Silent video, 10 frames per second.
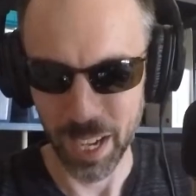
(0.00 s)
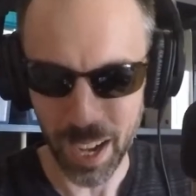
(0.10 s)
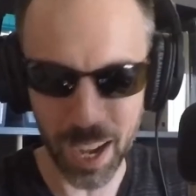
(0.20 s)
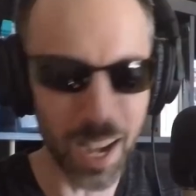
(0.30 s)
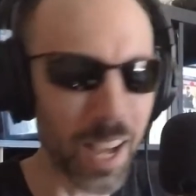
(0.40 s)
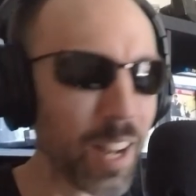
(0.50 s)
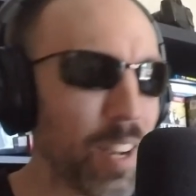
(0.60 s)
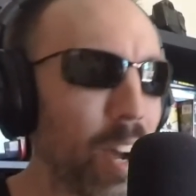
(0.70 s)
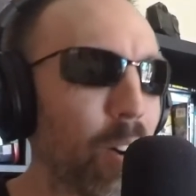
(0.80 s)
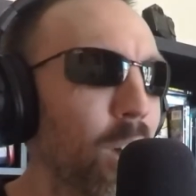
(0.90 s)

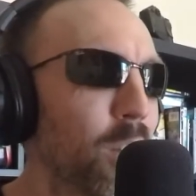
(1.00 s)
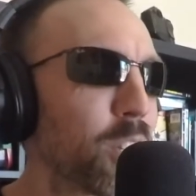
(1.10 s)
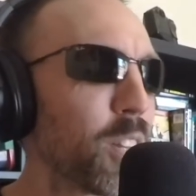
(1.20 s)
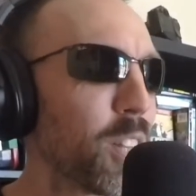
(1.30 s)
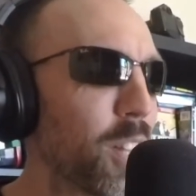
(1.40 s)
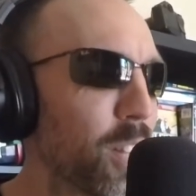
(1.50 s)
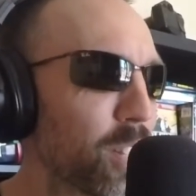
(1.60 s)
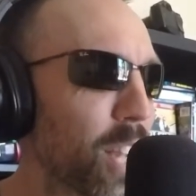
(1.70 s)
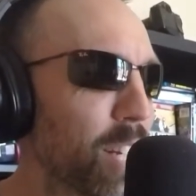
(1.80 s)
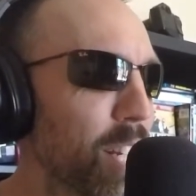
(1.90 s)
No. So
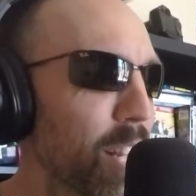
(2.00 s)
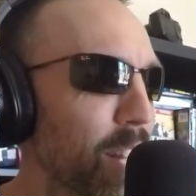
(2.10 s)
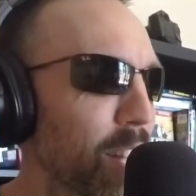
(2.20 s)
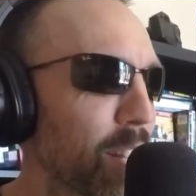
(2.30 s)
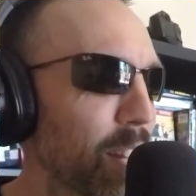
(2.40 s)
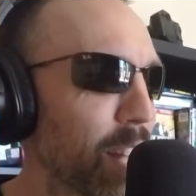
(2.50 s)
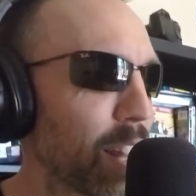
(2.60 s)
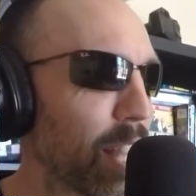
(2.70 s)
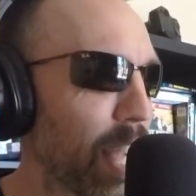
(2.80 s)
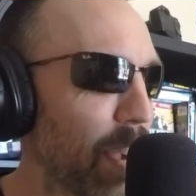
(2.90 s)
this idea that
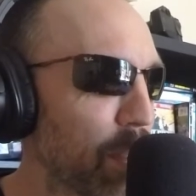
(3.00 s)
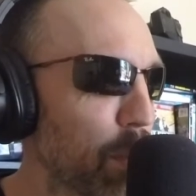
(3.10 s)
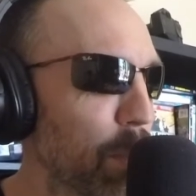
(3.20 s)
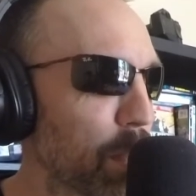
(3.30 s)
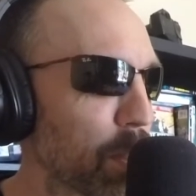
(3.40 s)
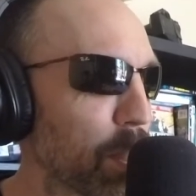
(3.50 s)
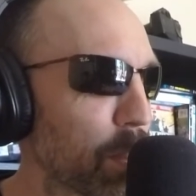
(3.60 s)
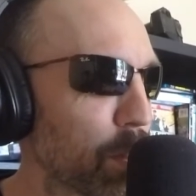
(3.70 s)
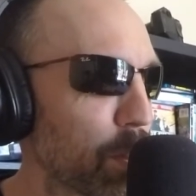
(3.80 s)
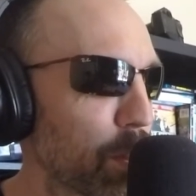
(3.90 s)
like how you measure your
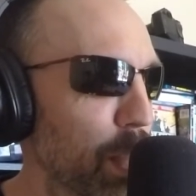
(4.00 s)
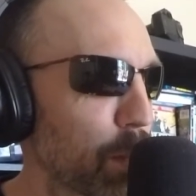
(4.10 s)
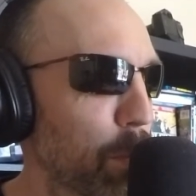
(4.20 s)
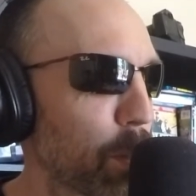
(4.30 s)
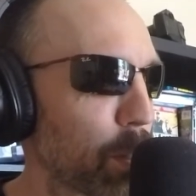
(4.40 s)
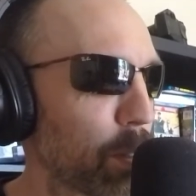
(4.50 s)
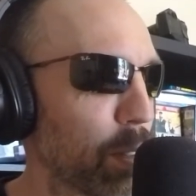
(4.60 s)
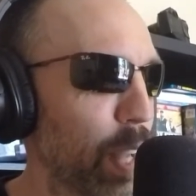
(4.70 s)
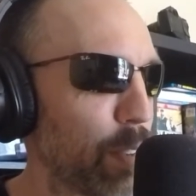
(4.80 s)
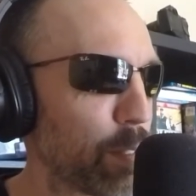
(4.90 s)
transport through
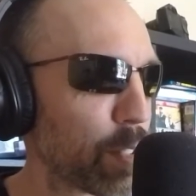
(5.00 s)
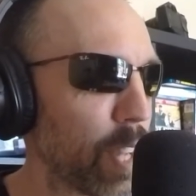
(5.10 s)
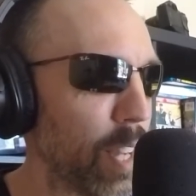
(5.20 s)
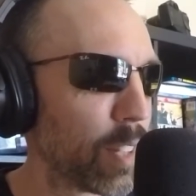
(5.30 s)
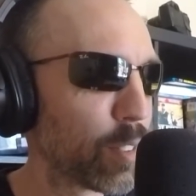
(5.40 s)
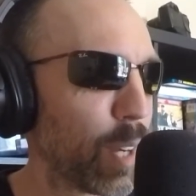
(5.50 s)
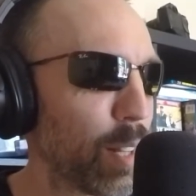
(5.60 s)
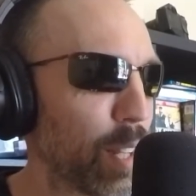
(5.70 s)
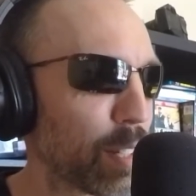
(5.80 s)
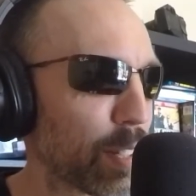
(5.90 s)
life is, so I
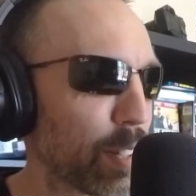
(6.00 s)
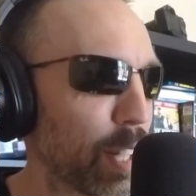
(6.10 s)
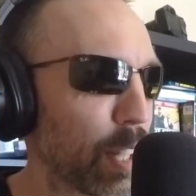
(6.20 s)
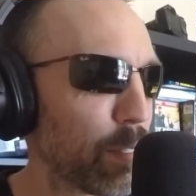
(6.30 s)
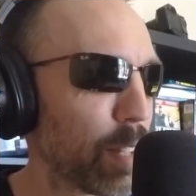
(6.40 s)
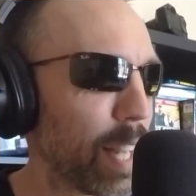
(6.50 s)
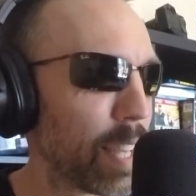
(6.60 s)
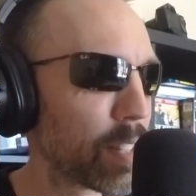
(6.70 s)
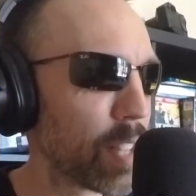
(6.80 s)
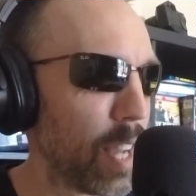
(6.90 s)
like to think of it
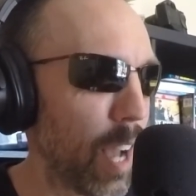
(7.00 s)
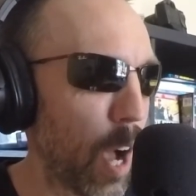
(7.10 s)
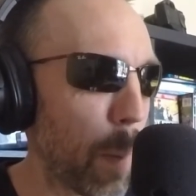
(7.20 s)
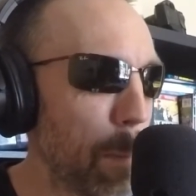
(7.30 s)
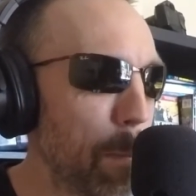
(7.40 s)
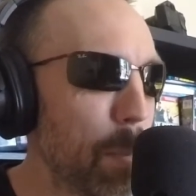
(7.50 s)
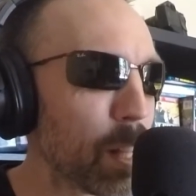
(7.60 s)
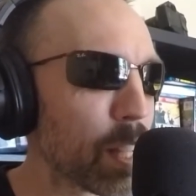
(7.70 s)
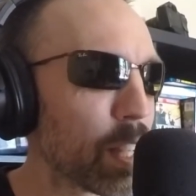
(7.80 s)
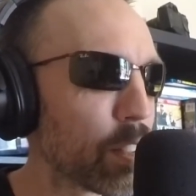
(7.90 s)
as a
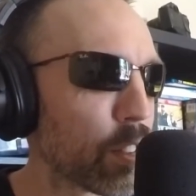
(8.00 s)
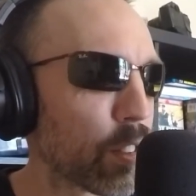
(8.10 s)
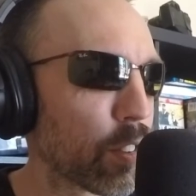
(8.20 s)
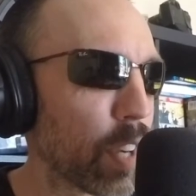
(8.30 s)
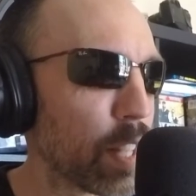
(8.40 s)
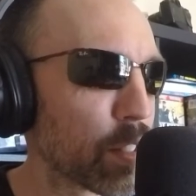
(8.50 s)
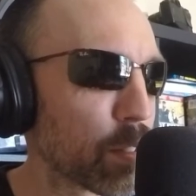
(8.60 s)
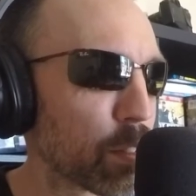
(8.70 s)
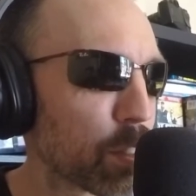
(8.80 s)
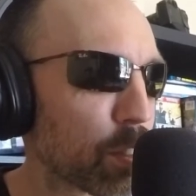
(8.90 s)
million strands
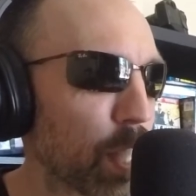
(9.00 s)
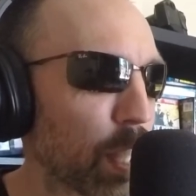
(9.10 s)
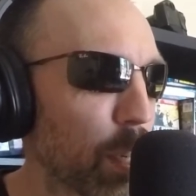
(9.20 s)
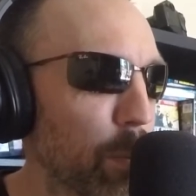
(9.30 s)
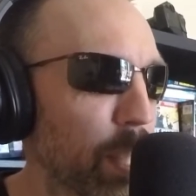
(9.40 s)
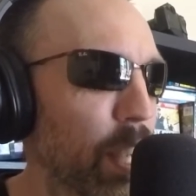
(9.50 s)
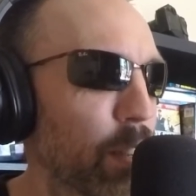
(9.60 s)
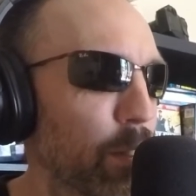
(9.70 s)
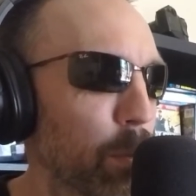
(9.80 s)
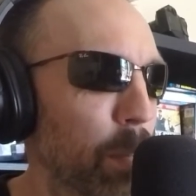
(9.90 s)
of string coming out
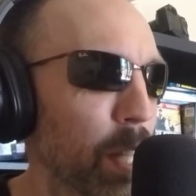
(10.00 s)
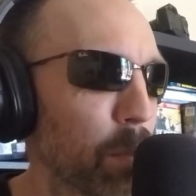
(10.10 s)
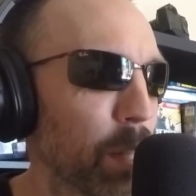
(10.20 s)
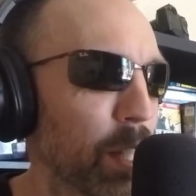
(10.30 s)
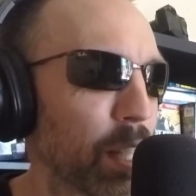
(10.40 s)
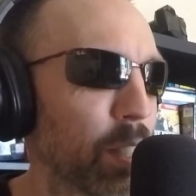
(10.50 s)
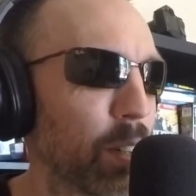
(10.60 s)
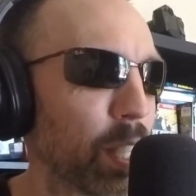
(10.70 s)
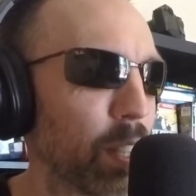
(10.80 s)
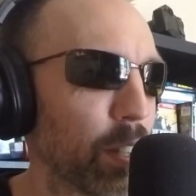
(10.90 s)
of your belly button and
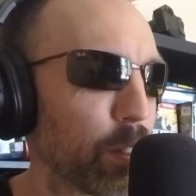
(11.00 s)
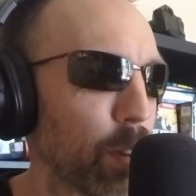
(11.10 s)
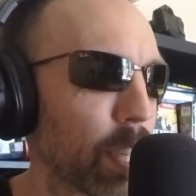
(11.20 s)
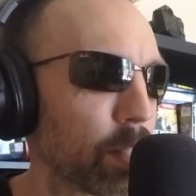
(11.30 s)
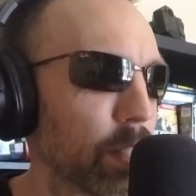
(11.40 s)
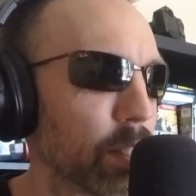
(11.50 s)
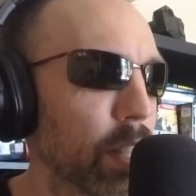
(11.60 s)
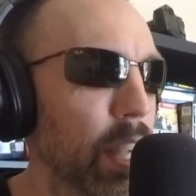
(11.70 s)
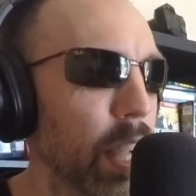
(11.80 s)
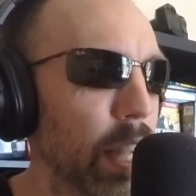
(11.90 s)
going in all directions.
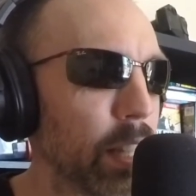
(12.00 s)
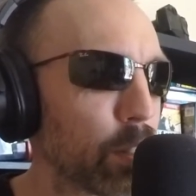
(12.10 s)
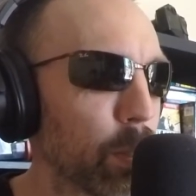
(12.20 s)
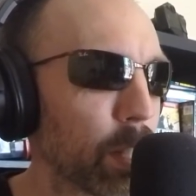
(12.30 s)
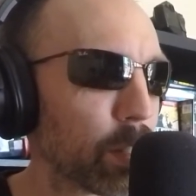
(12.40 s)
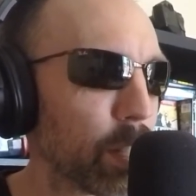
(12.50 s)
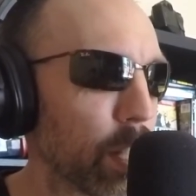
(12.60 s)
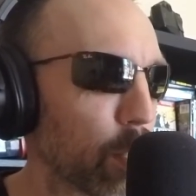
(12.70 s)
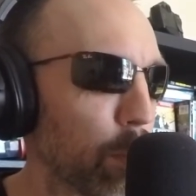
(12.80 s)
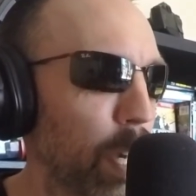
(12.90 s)
And each one is
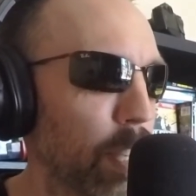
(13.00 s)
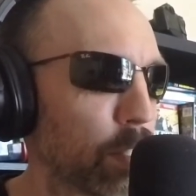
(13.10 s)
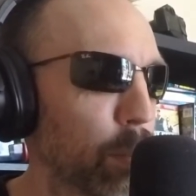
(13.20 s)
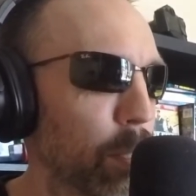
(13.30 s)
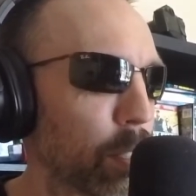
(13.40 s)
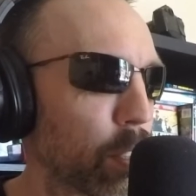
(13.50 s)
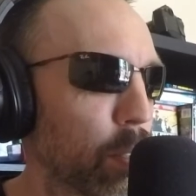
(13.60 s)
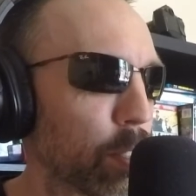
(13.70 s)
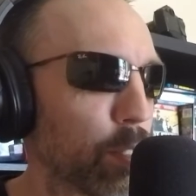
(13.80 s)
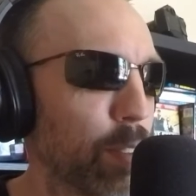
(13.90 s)
another possible
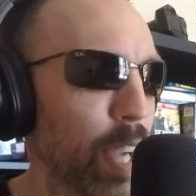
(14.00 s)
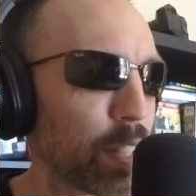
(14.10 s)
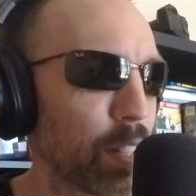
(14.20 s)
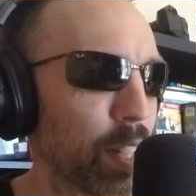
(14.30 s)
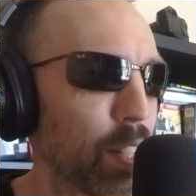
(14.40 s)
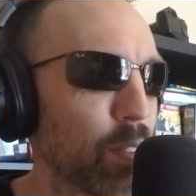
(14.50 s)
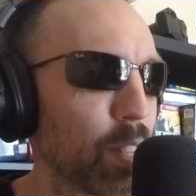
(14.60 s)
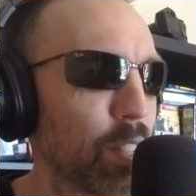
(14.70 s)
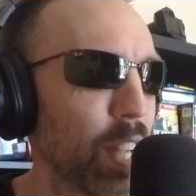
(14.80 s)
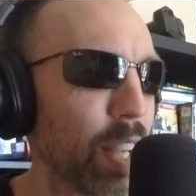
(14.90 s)
course of action that you
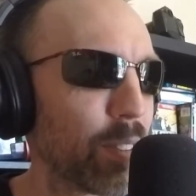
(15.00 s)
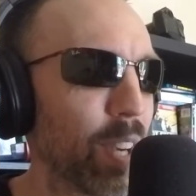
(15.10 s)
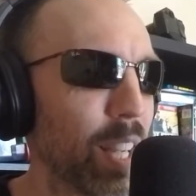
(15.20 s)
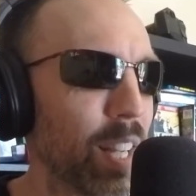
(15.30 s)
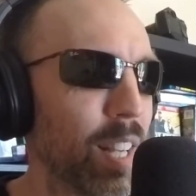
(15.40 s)
could take, right?